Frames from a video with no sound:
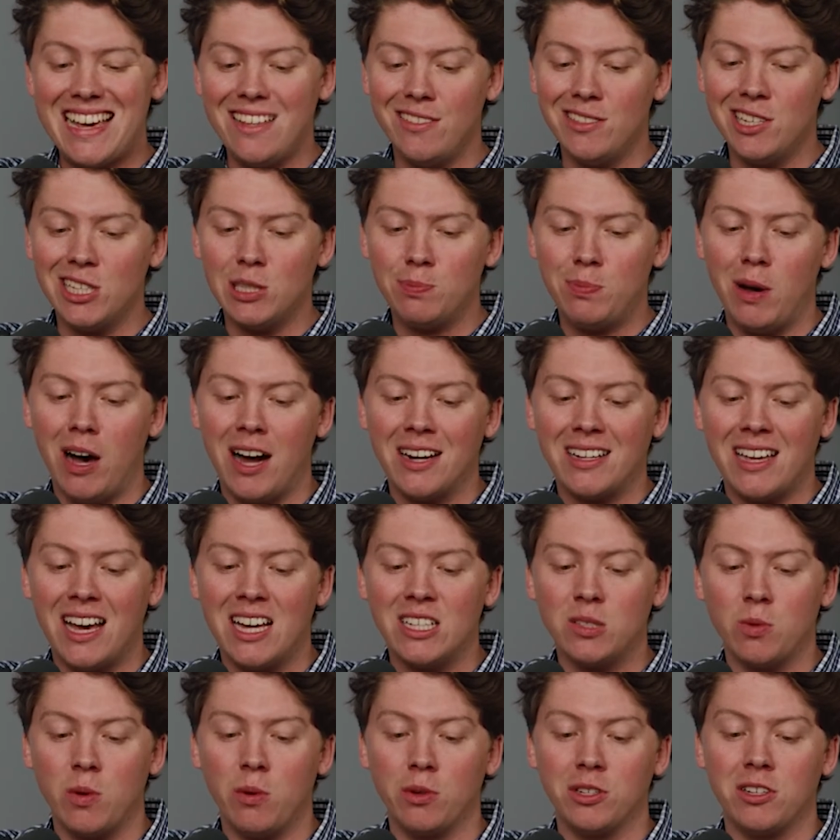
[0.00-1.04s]
In this
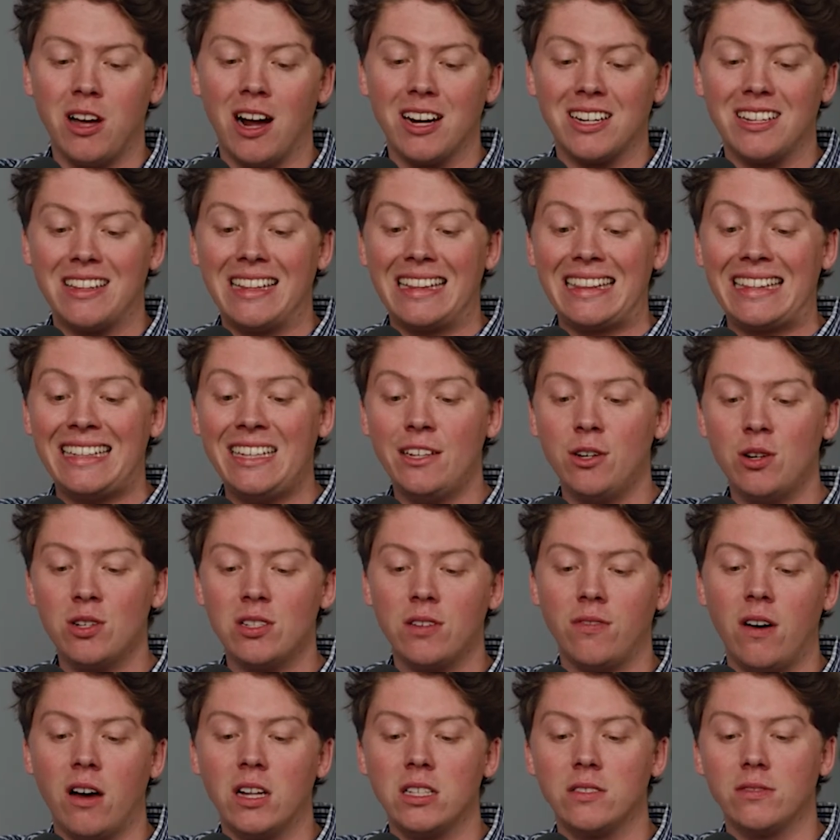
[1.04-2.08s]
podcast, we will talk to the
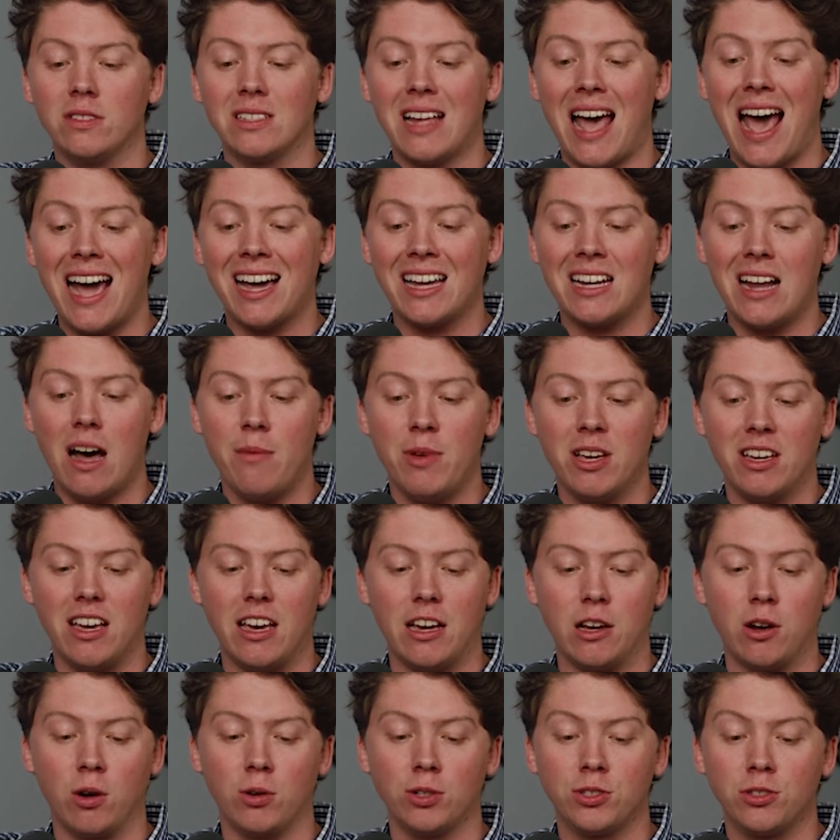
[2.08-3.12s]
leaders of Huntsville's
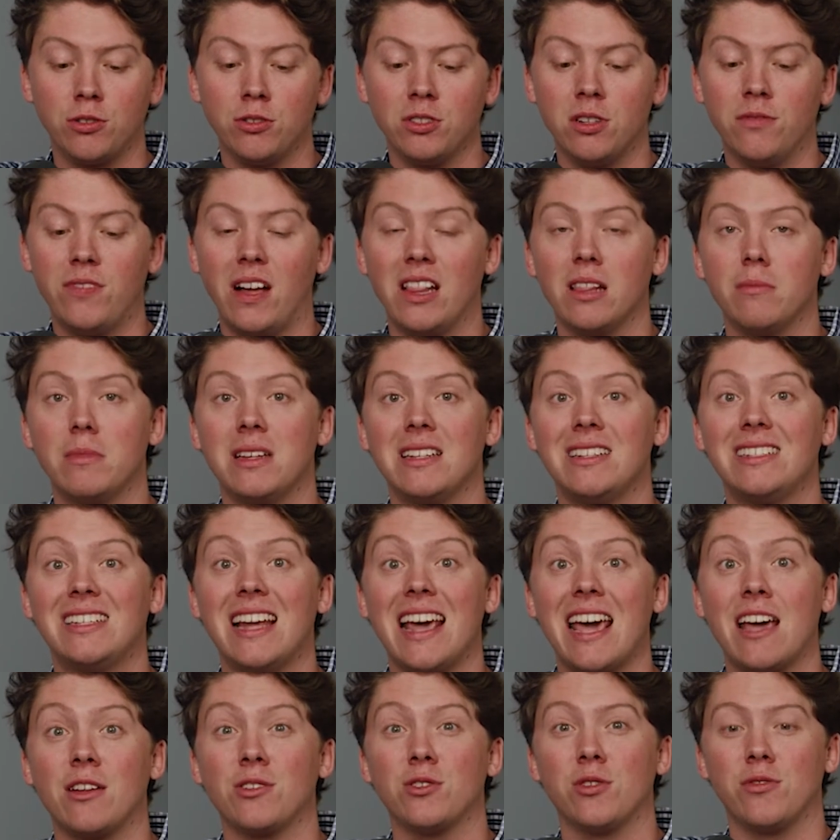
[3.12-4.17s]
economic and cultural
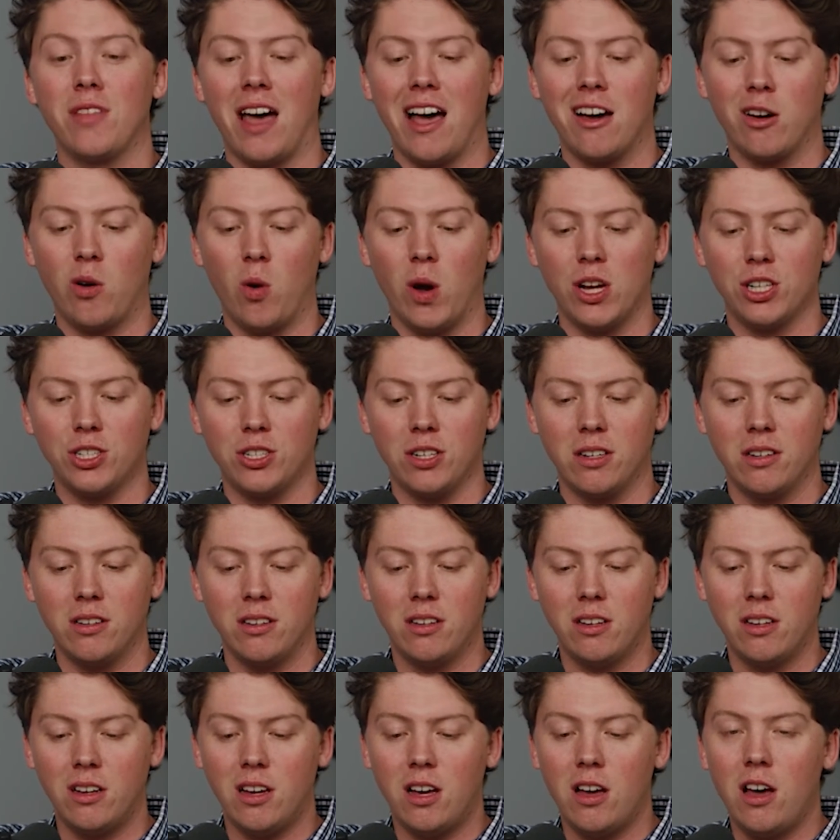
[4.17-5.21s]
development to answer that
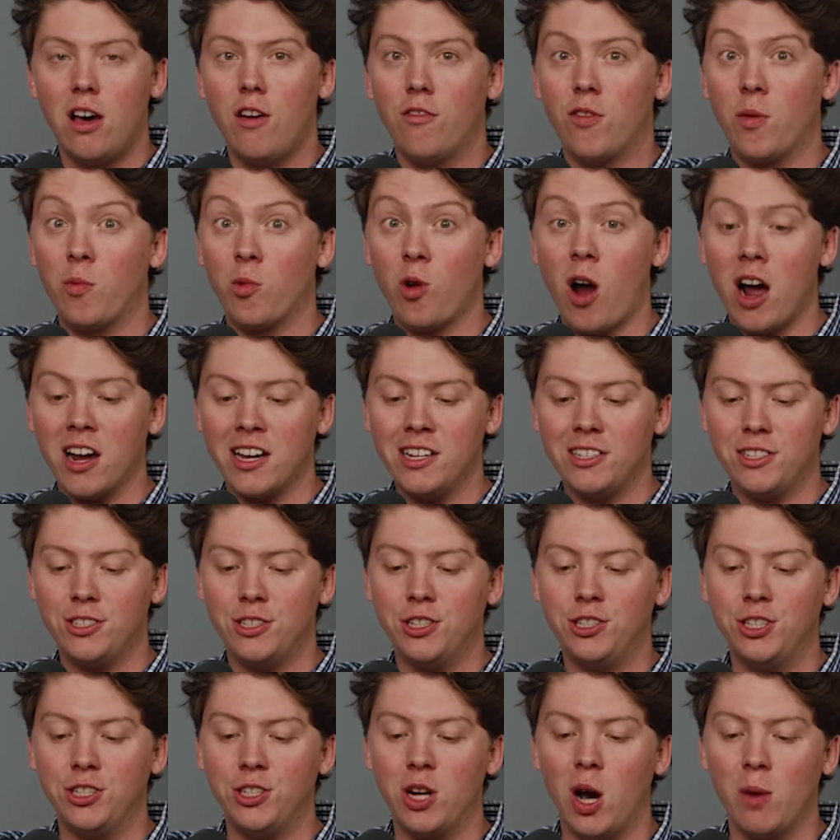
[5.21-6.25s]
question. From
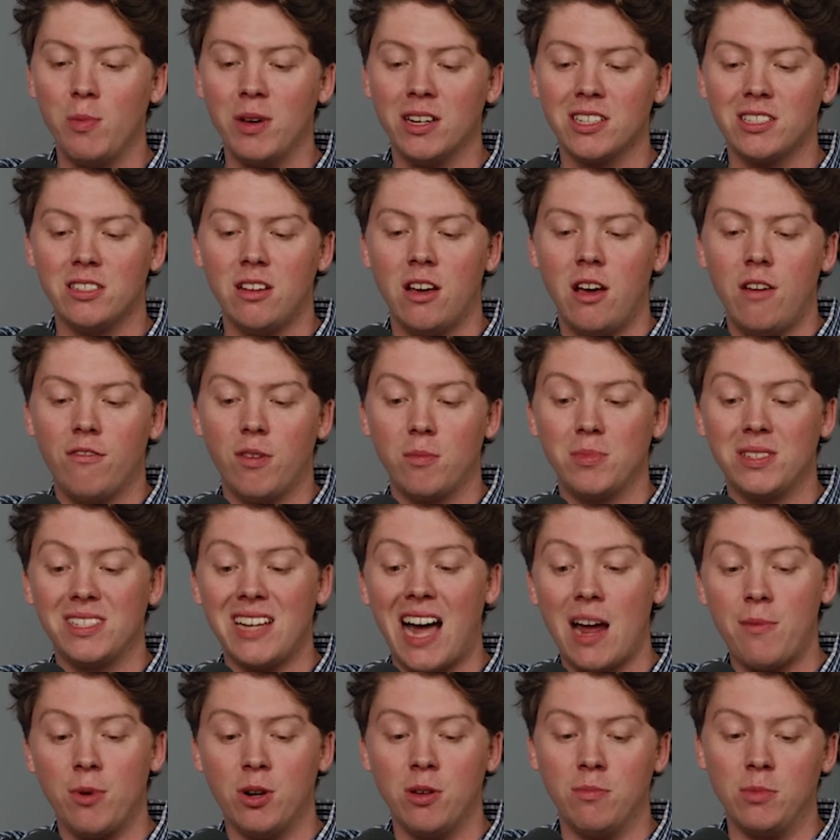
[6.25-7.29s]
rockets to genomics, from
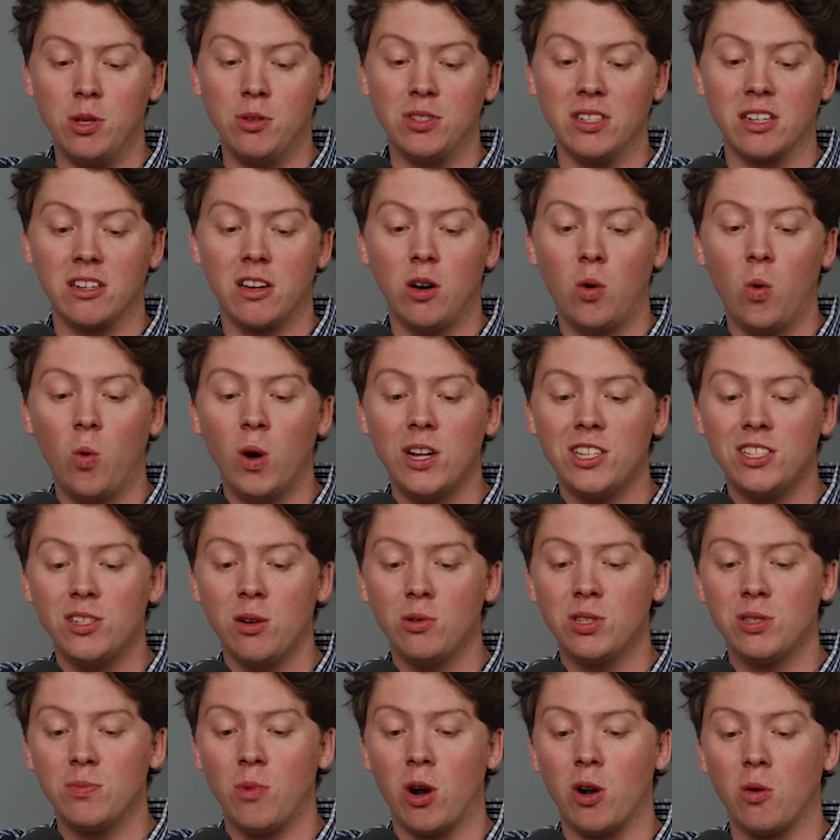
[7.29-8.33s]
cyber to music,
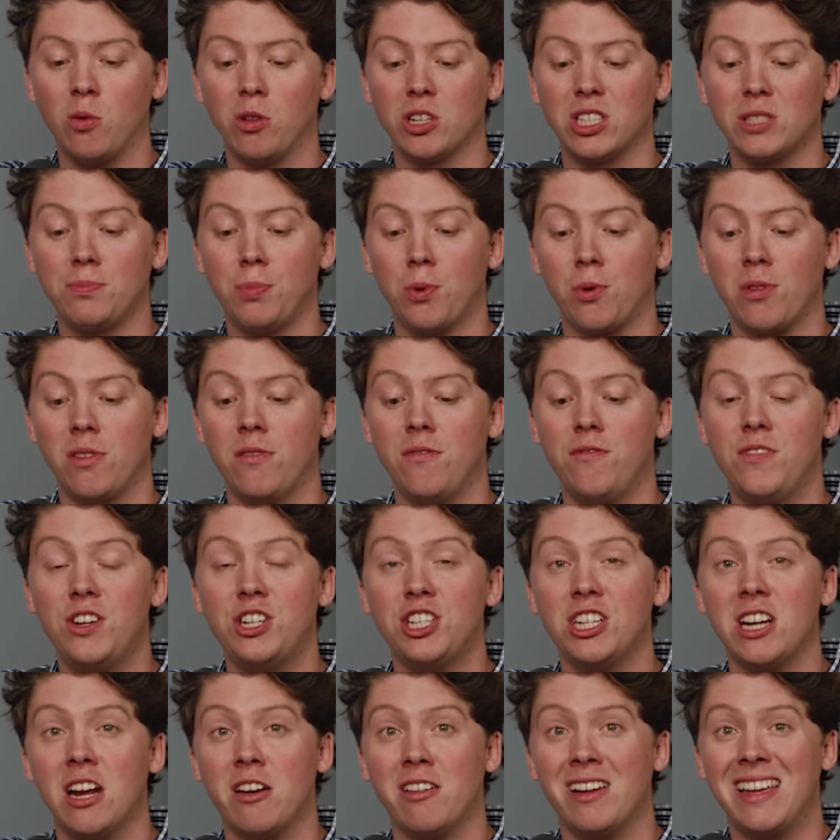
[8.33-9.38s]
What's So Smart will explore the
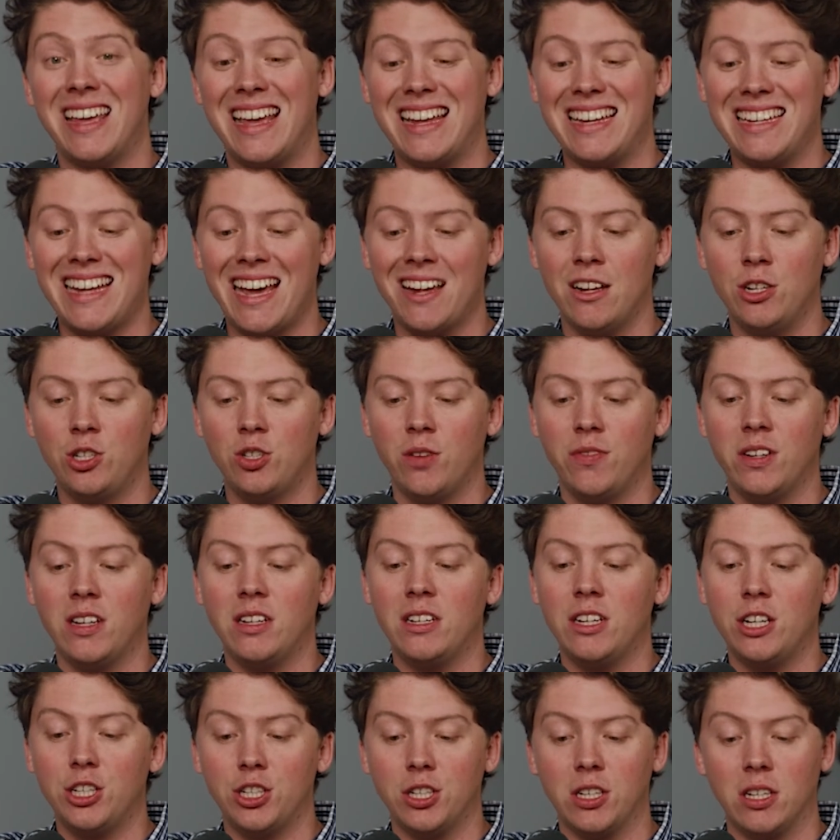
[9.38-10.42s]
visionary and
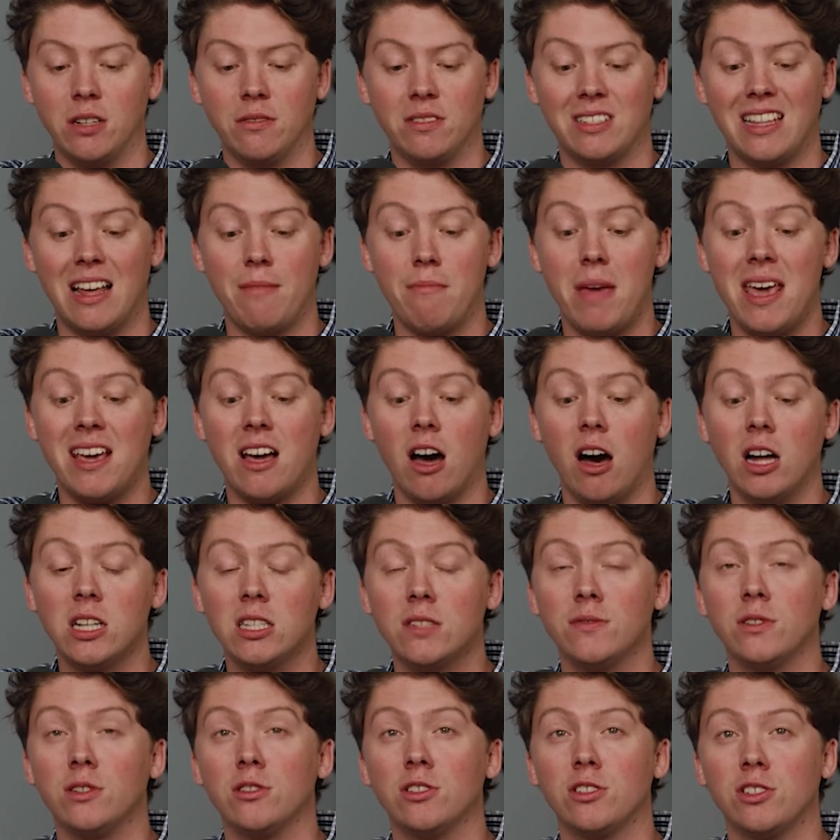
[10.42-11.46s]
data-driven initiatives that make
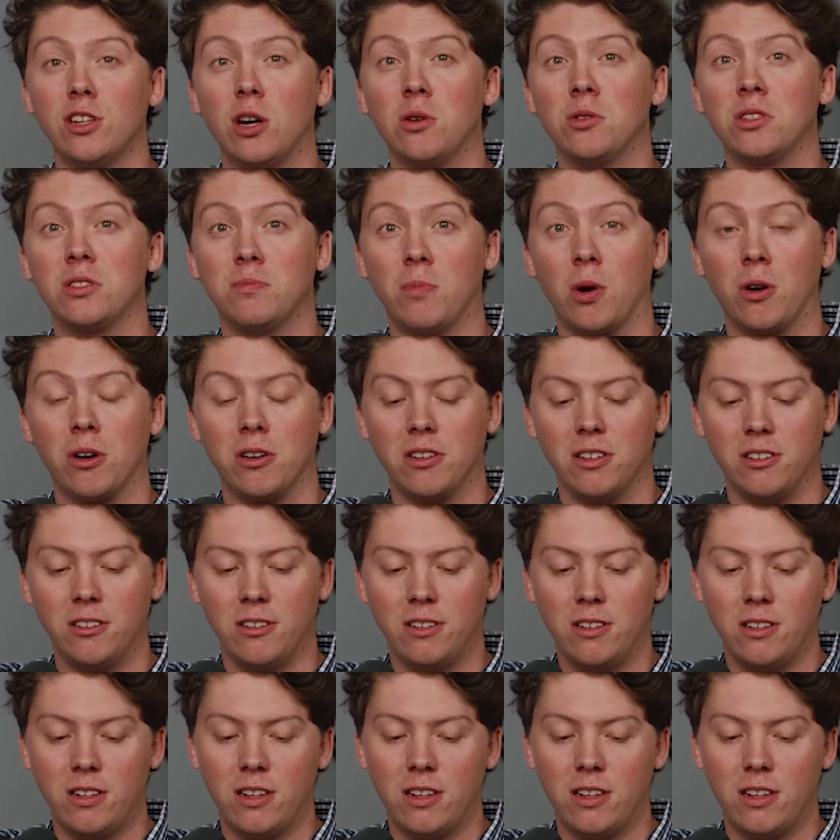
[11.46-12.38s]
Huntsville so smart.